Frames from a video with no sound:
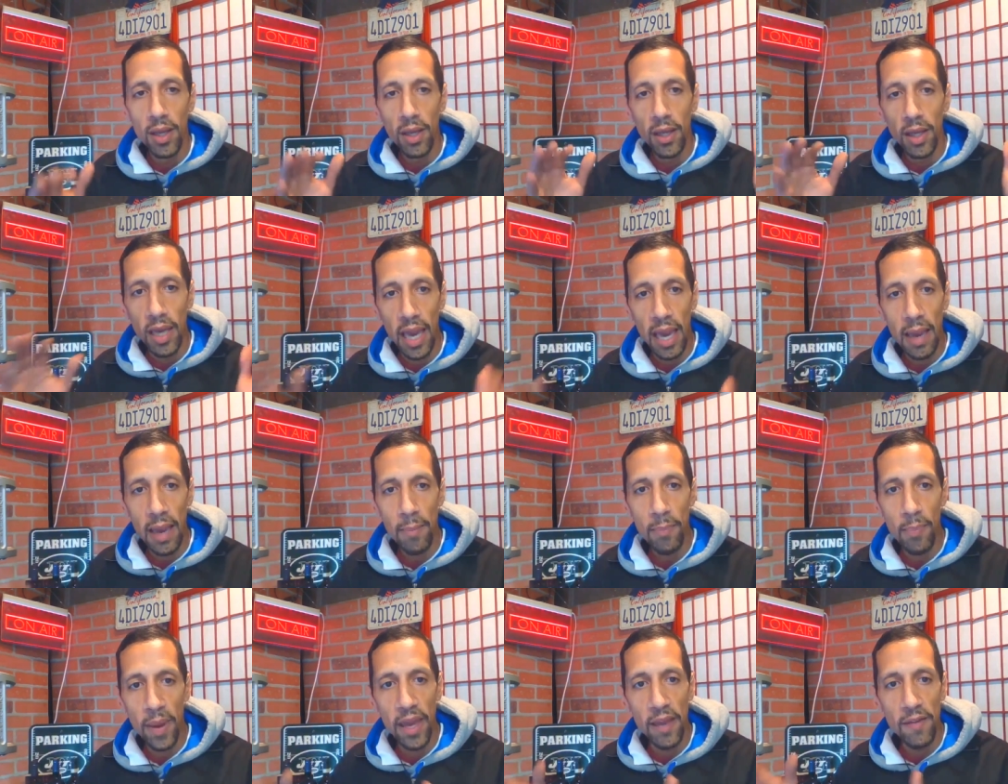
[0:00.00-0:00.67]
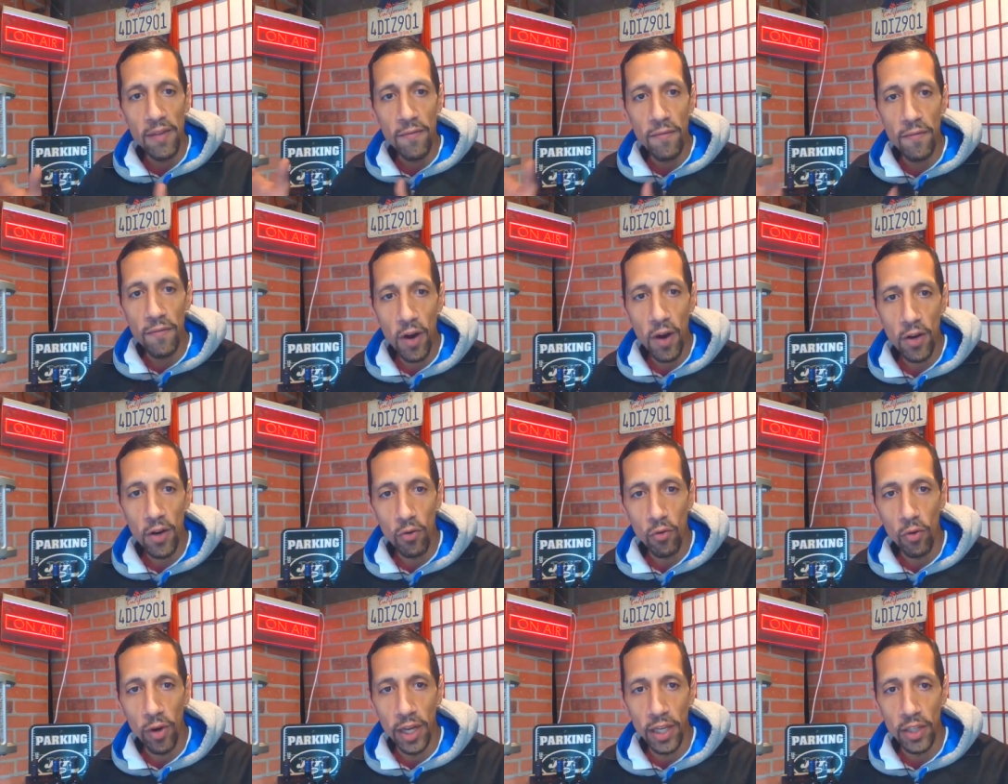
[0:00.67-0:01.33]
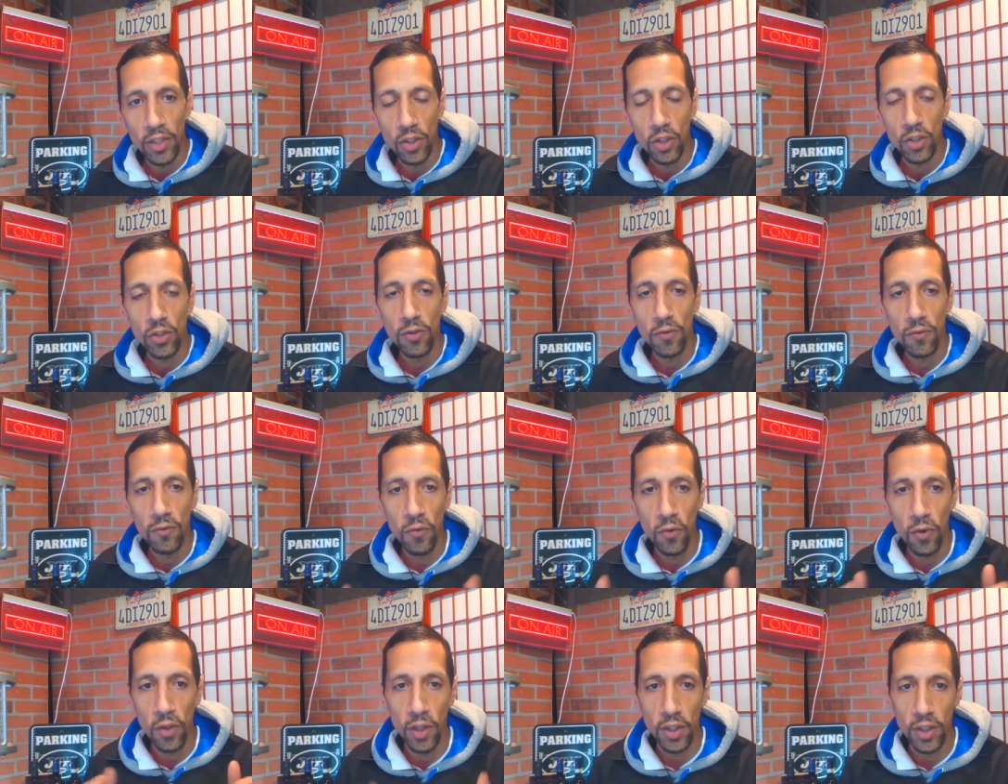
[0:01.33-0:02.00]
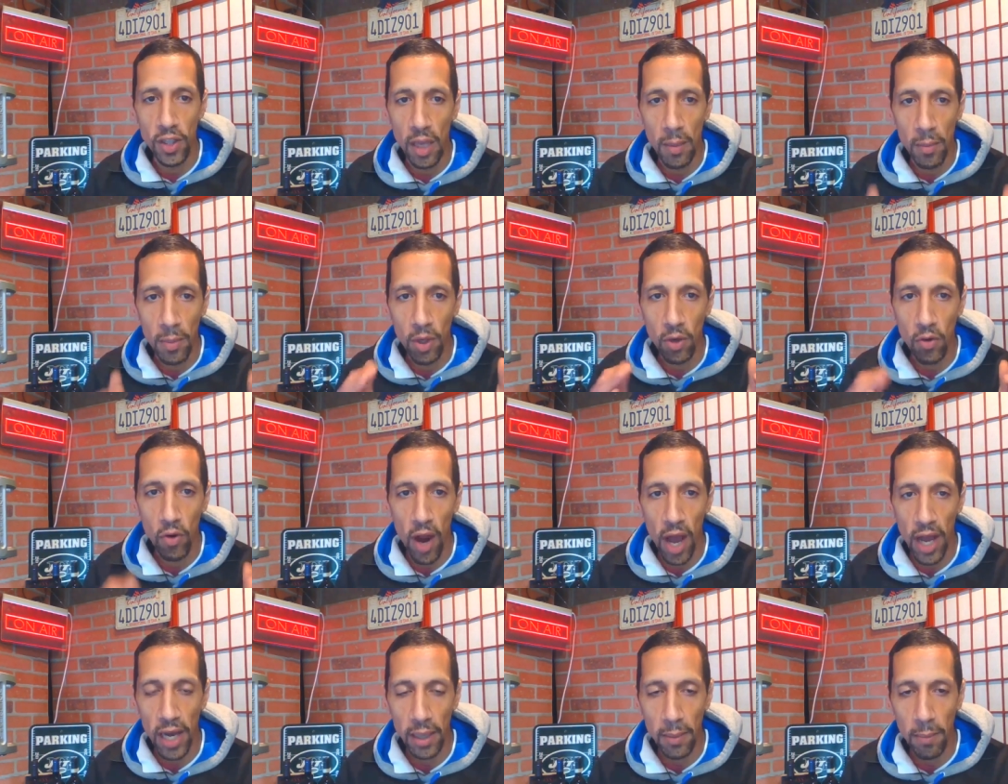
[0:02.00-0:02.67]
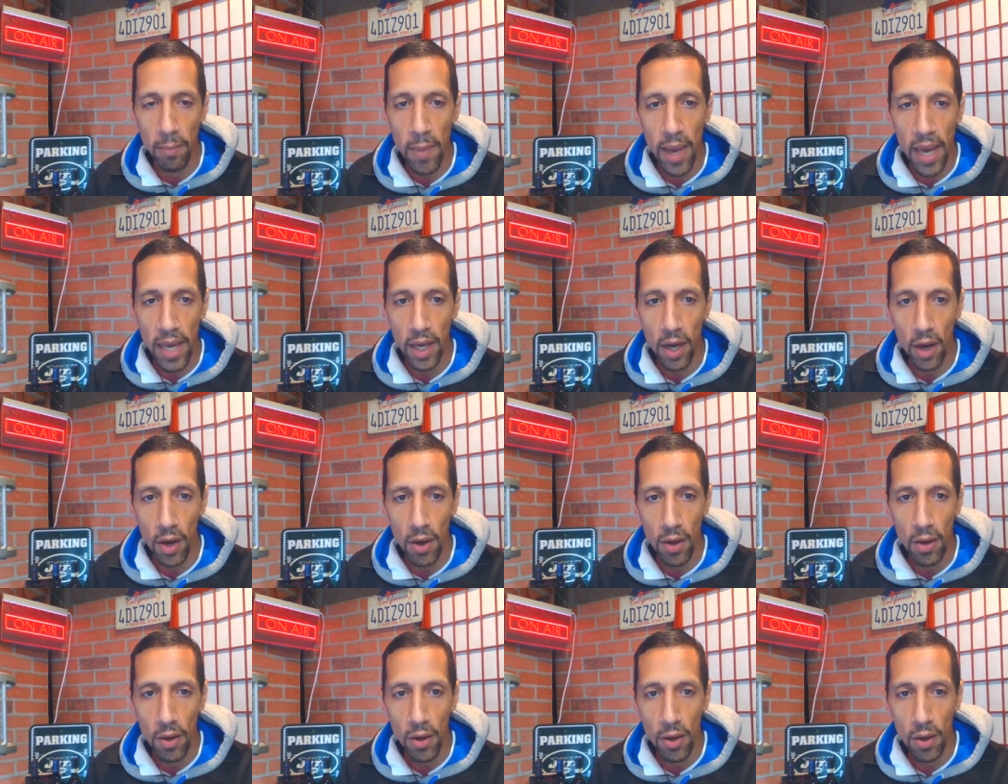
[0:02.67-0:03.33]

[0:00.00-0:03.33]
campaign fundraisers for the Democratic mayor.